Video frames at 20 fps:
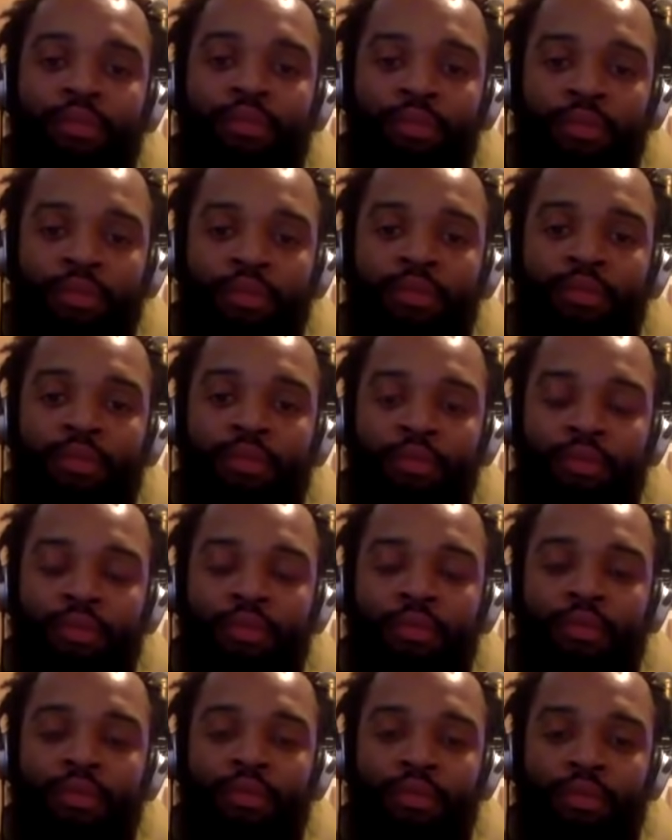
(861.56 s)
ownership to
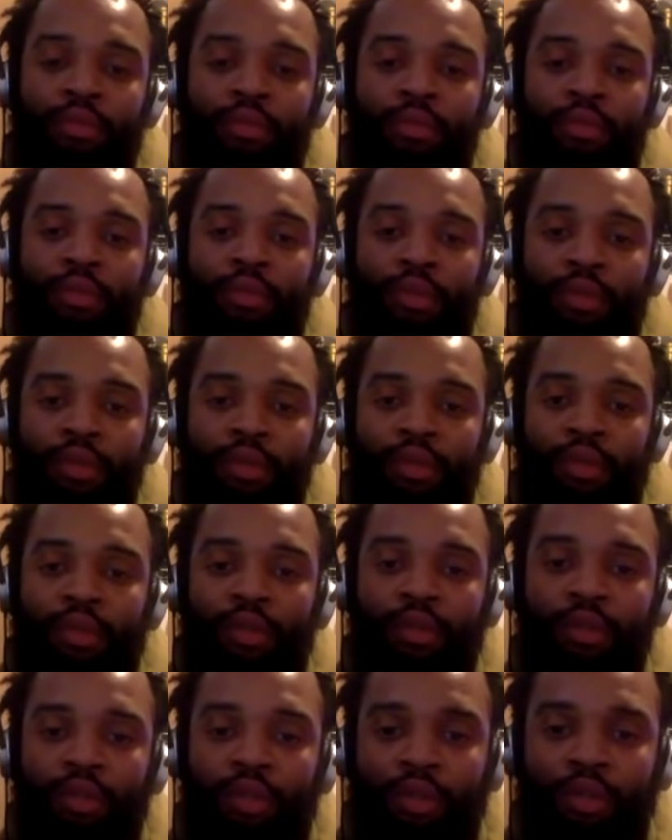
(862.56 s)
a certain extent,
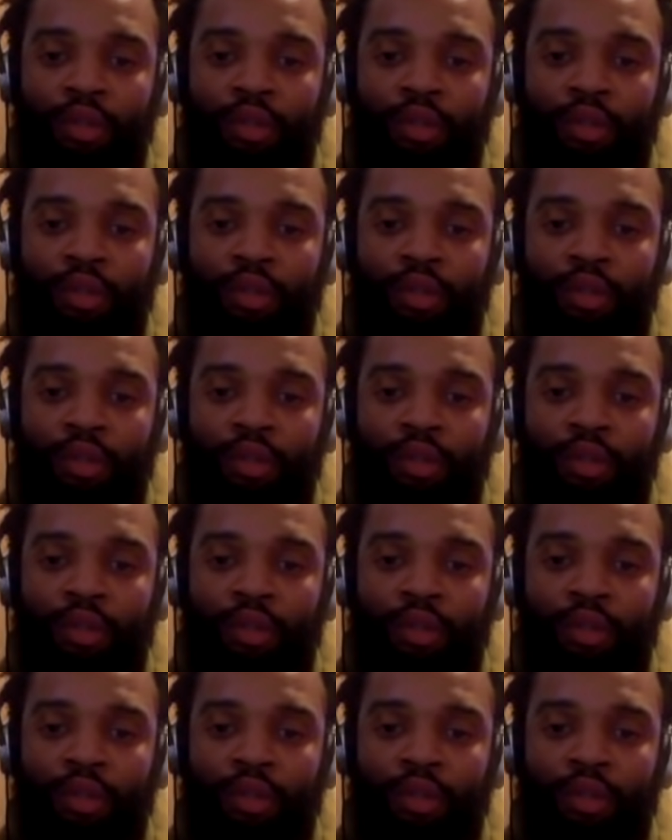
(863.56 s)
but